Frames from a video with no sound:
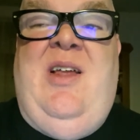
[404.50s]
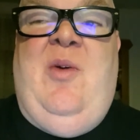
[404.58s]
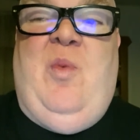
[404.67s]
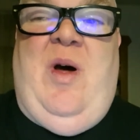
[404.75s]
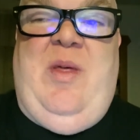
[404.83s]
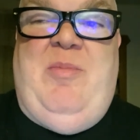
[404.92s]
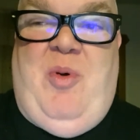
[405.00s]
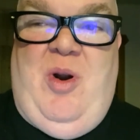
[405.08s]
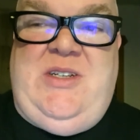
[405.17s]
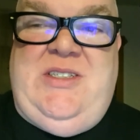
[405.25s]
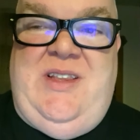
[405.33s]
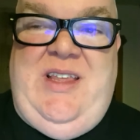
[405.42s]
While the
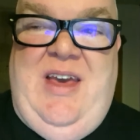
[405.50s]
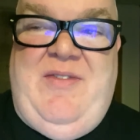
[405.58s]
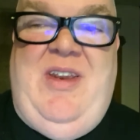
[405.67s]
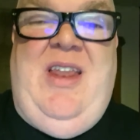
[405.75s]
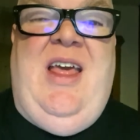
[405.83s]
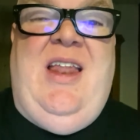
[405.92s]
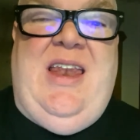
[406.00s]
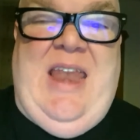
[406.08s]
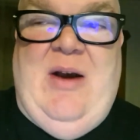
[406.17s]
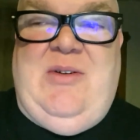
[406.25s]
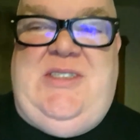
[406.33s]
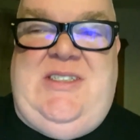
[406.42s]
pork's in the oven,
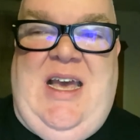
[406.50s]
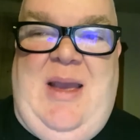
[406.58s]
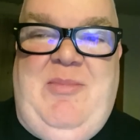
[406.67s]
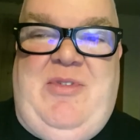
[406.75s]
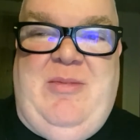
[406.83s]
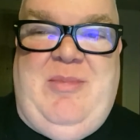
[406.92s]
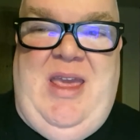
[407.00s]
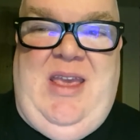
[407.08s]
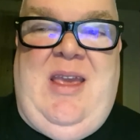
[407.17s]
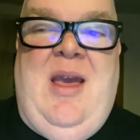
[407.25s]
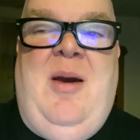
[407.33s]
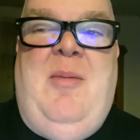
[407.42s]
now it's time to
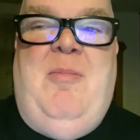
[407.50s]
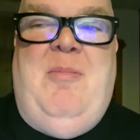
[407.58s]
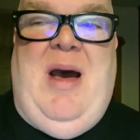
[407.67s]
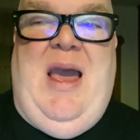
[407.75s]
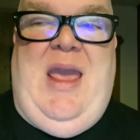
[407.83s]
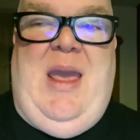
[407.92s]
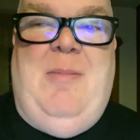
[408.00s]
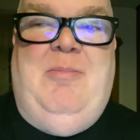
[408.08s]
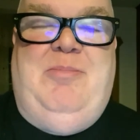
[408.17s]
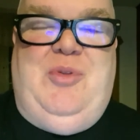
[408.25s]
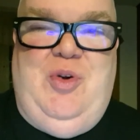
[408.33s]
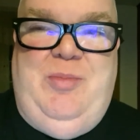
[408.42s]
make my
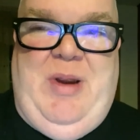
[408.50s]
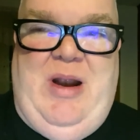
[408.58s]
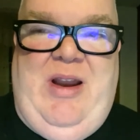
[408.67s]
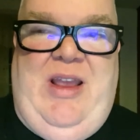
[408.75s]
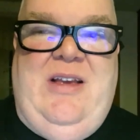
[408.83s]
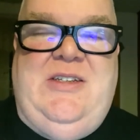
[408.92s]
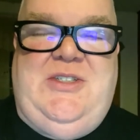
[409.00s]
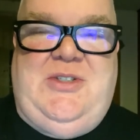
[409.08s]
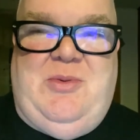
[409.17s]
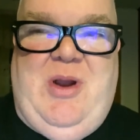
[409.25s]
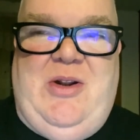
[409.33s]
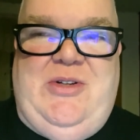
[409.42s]
blueberry
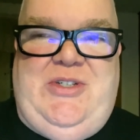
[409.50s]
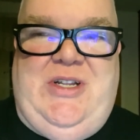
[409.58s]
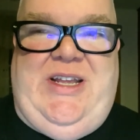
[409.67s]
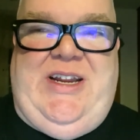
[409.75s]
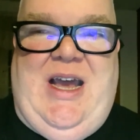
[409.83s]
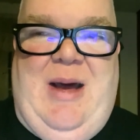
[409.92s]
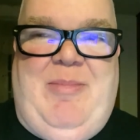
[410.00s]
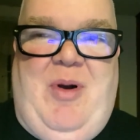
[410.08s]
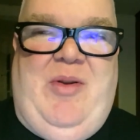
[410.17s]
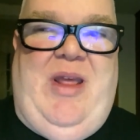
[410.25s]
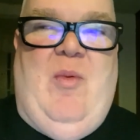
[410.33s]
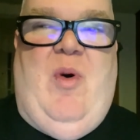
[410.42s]
serrano chili
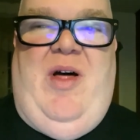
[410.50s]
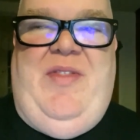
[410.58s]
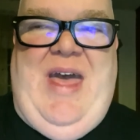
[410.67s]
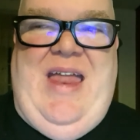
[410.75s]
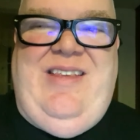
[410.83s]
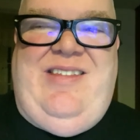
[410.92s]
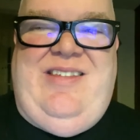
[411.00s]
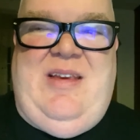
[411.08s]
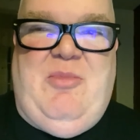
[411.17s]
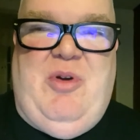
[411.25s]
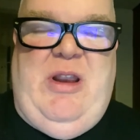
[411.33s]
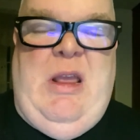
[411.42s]
combo. While that is
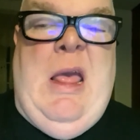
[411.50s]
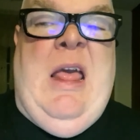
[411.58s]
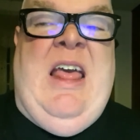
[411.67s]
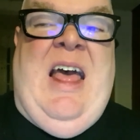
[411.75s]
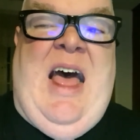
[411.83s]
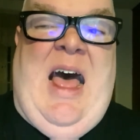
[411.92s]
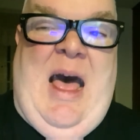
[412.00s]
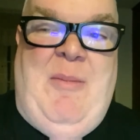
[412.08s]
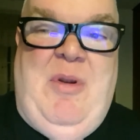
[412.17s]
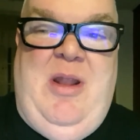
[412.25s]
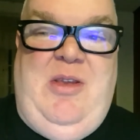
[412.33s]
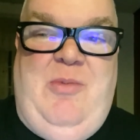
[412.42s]
simmering, I'm
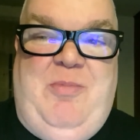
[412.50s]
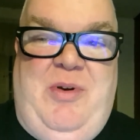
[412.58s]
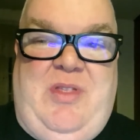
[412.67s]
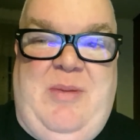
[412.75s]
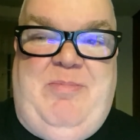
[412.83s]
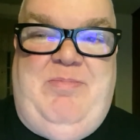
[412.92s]
going to put the